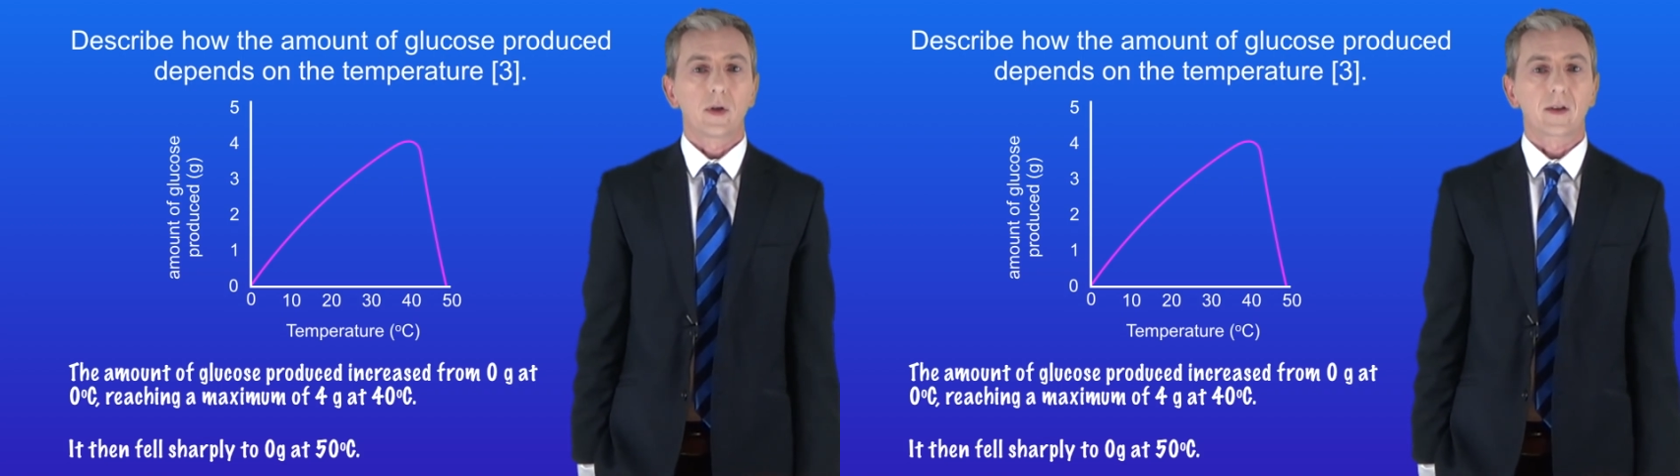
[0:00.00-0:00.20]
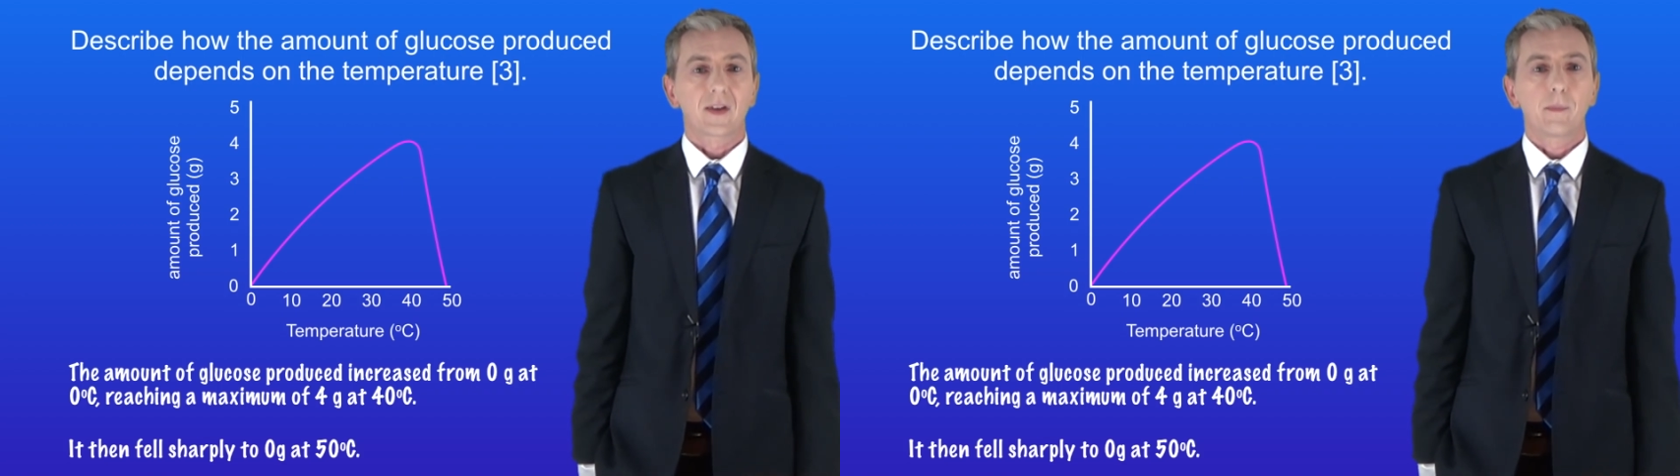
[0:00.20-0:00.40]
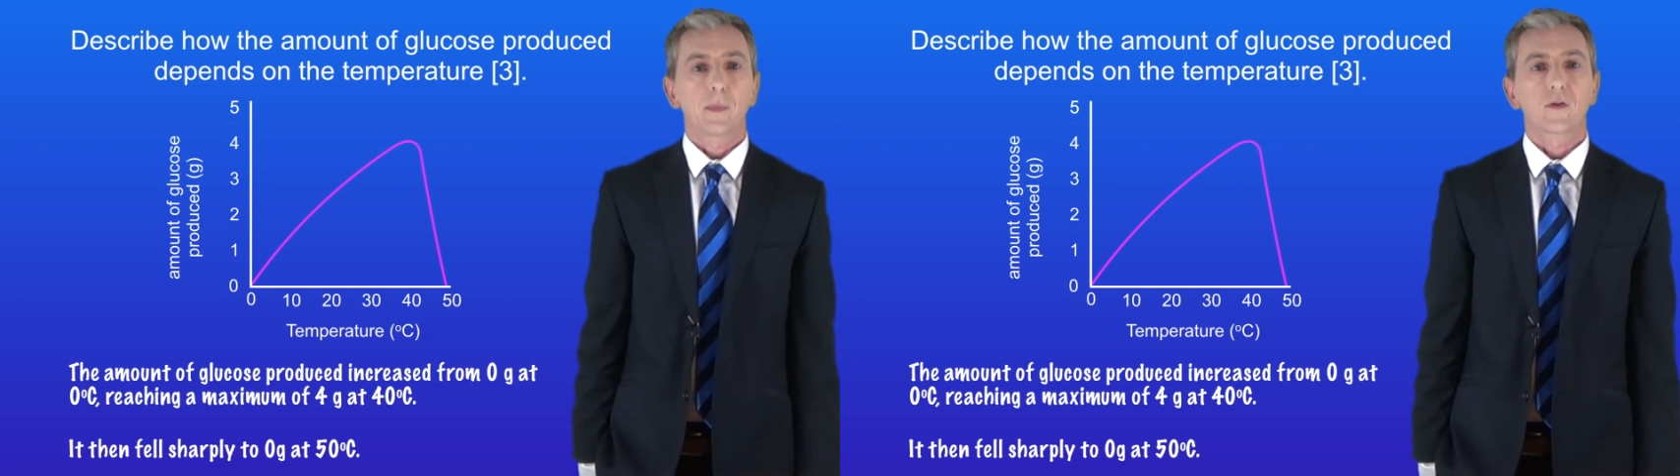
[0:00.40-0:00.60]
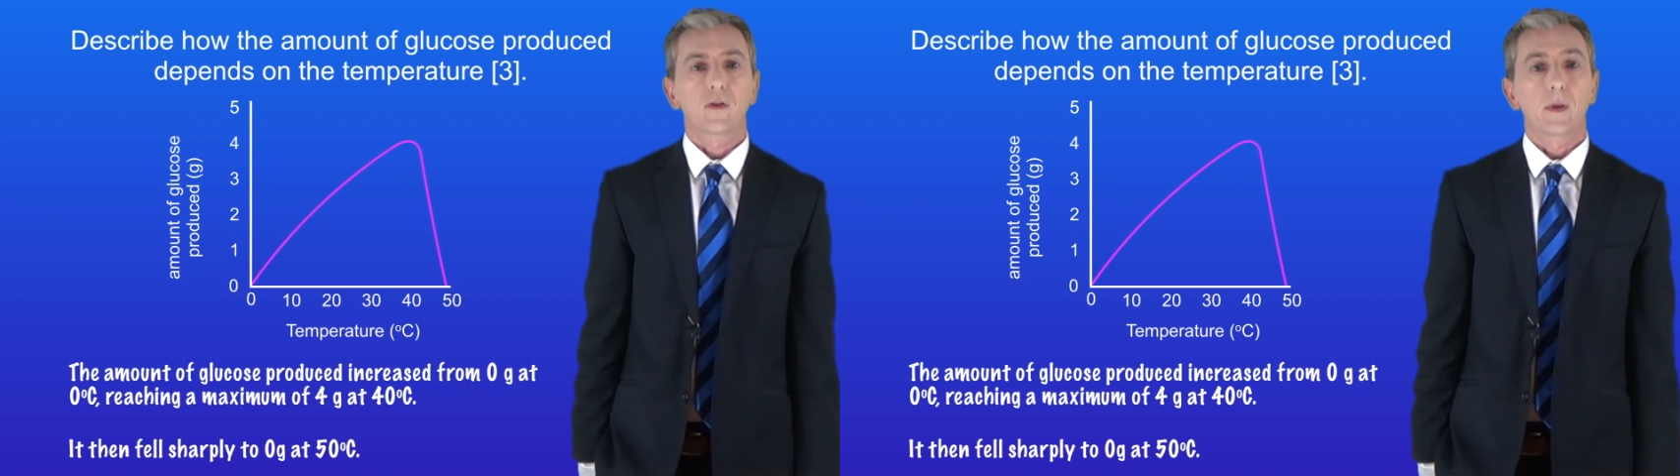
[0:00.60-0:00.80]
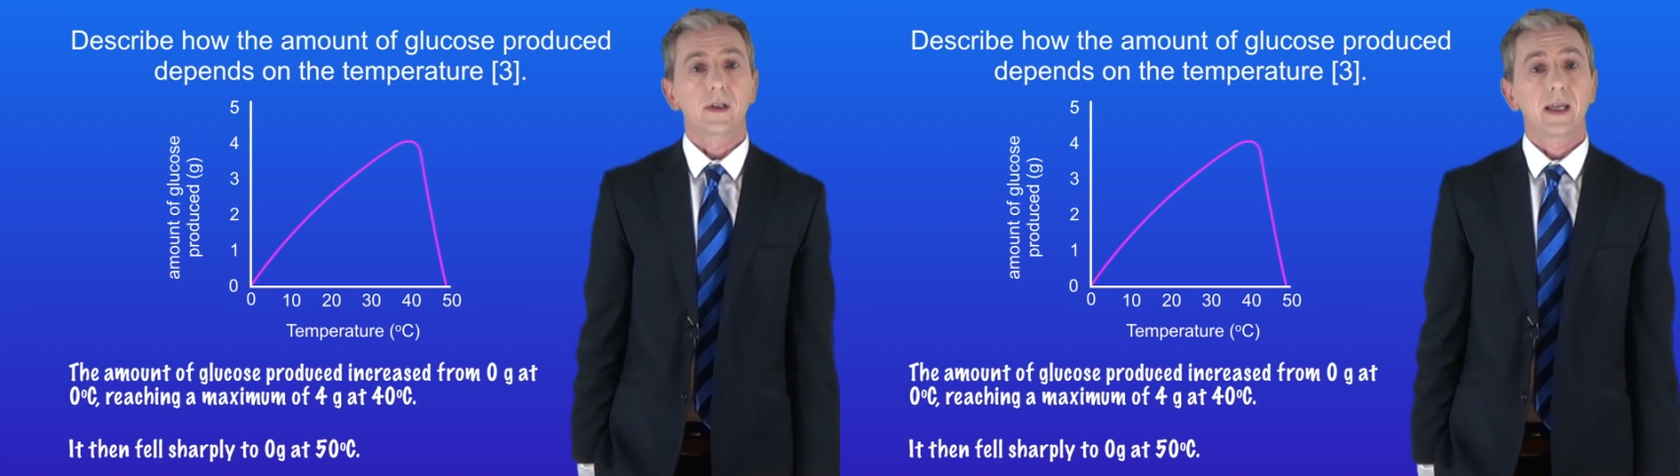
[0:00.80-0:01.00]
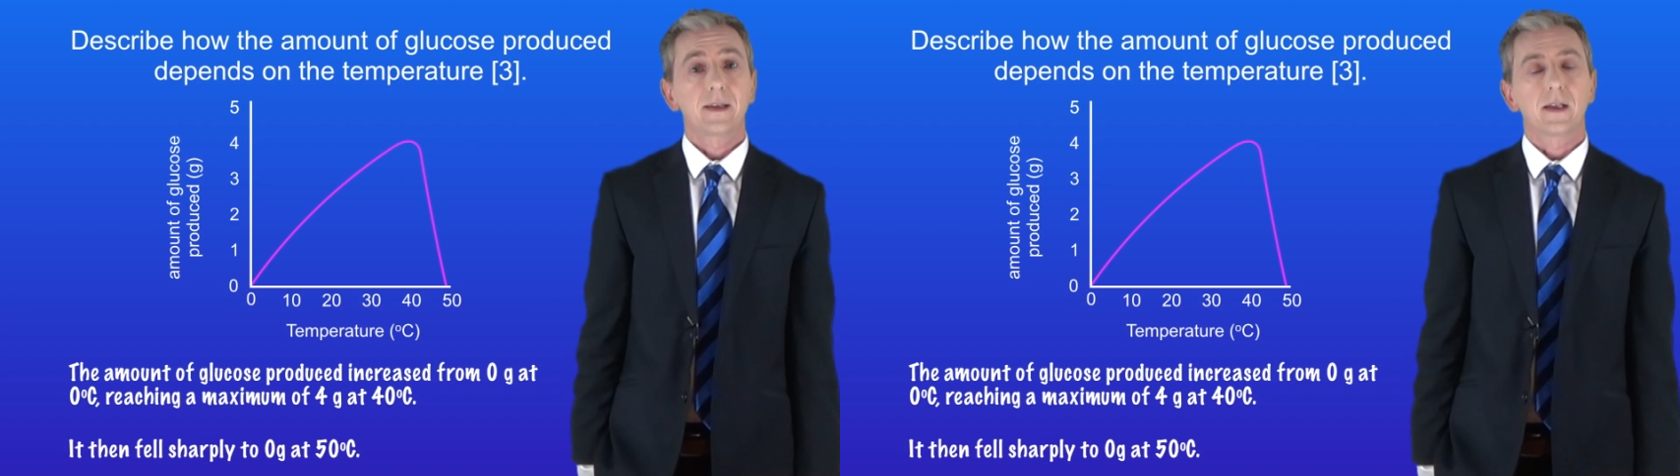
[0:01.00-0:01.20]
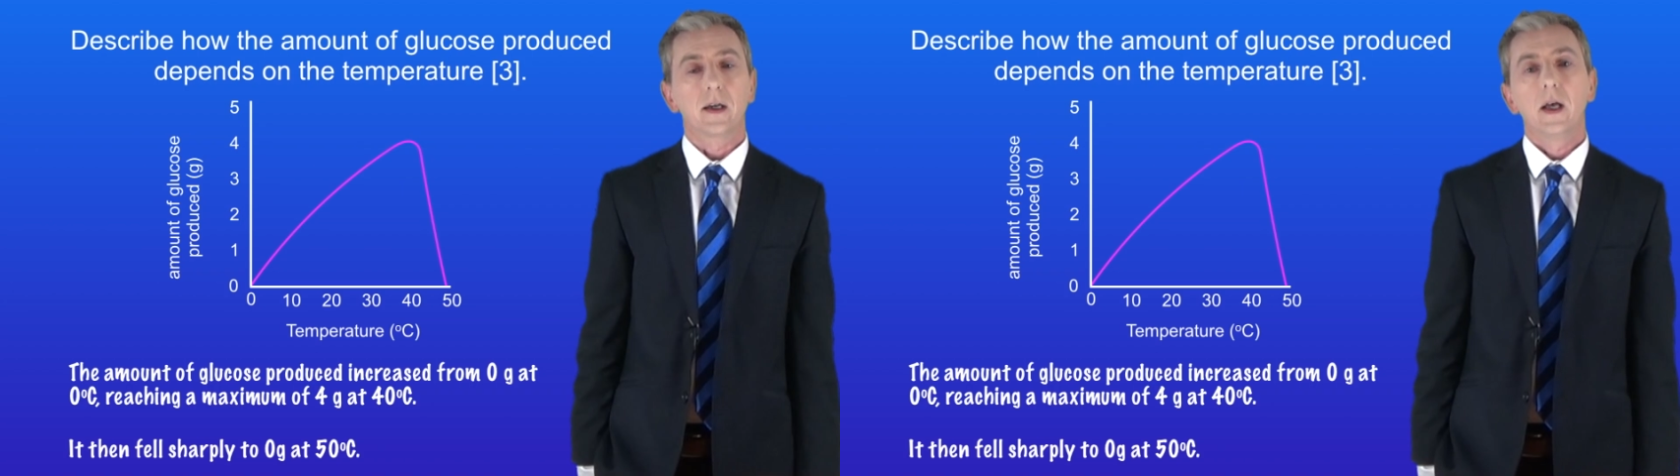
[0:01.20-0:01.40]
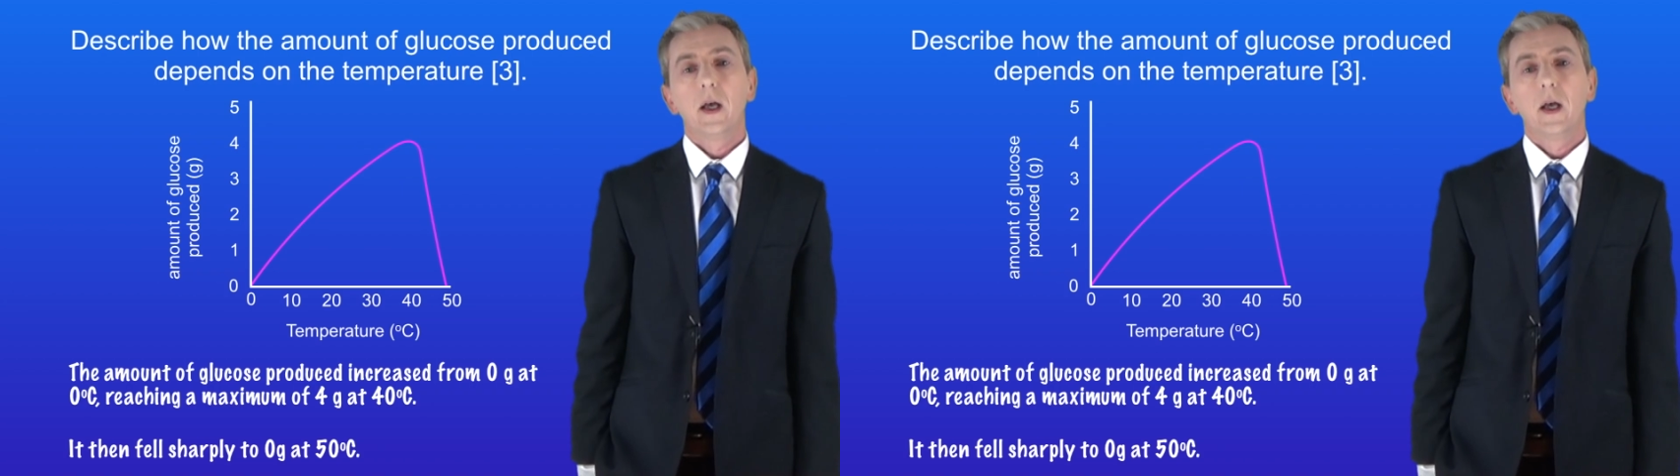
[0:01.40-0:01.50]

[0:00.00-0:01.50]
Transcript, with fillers: examples from the data